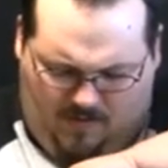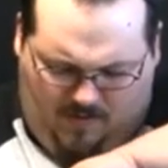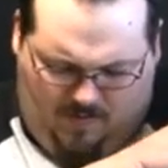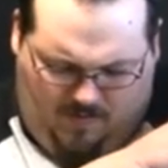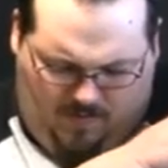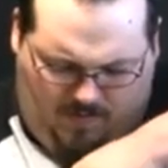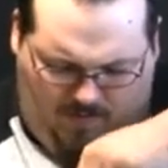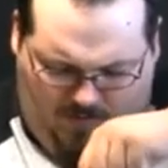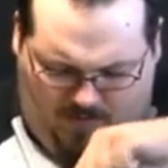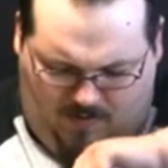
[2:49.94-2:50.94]
and you'll just be like,
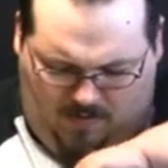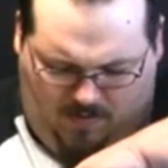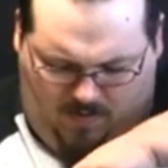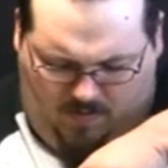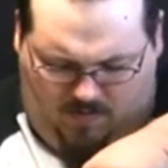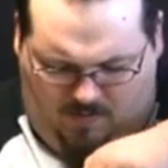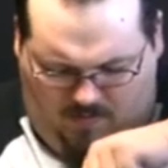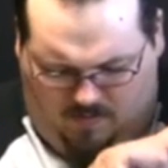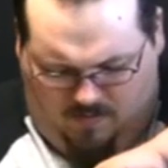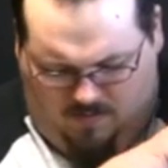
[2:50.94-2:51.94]
"What the fuck is
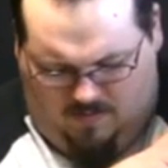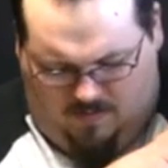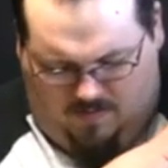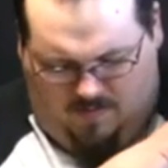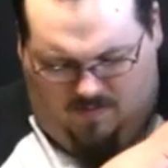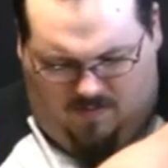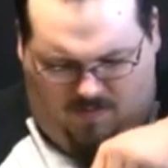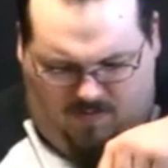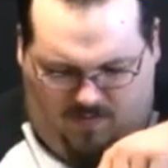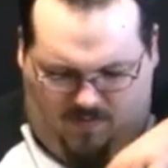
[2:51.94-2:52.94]
this shit? This isn't
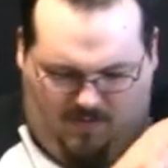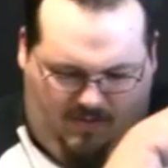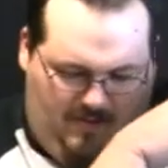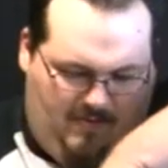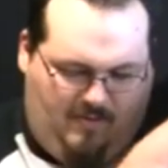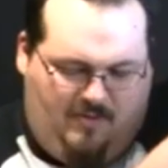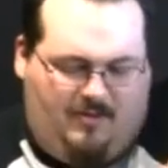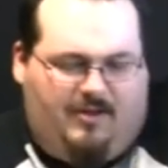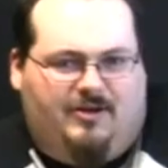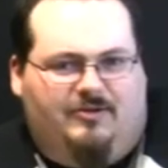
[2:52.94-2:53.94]
funny." well,
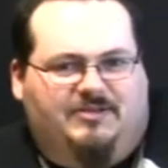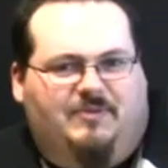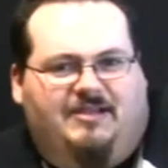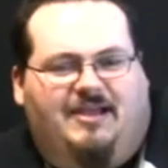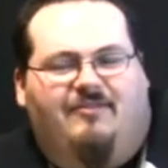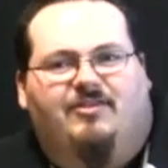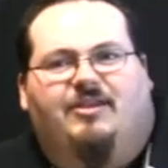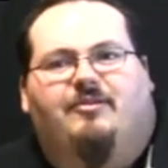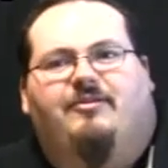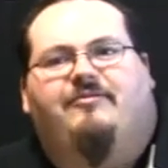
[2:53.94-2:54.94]
I don't expect
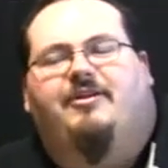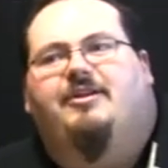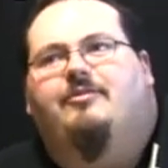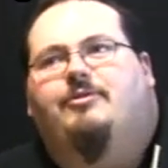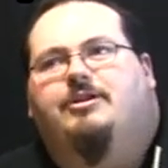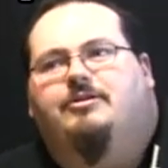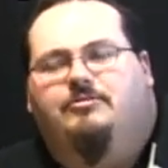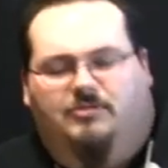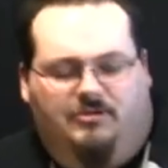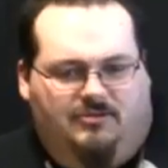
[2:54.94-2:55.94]
everything to be funny that we do. I
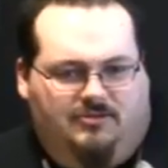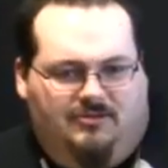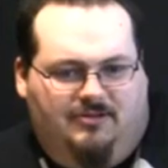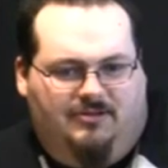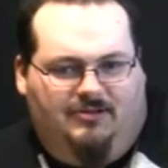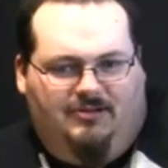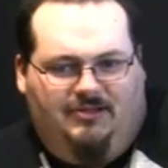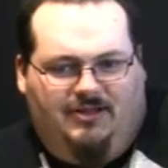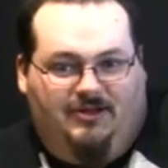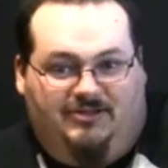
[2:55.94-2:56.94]

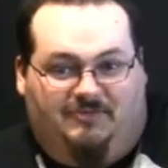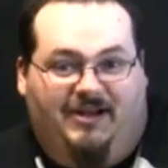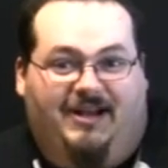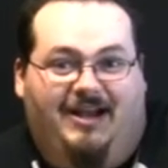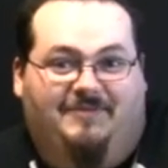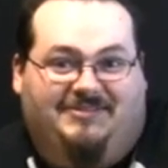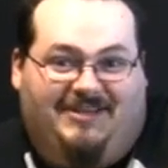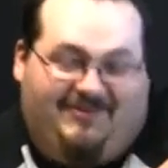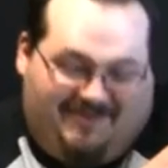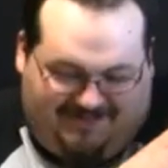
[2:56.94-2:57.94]
don't, I don't expect ninety
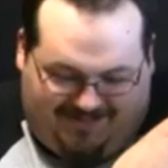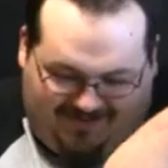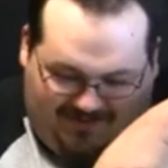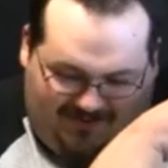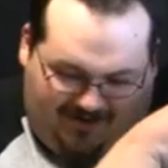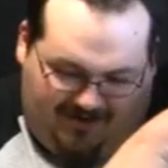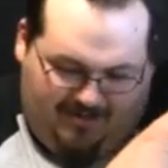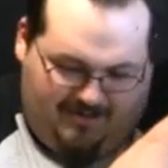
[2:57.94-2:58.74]
percent of our stuff to be funny.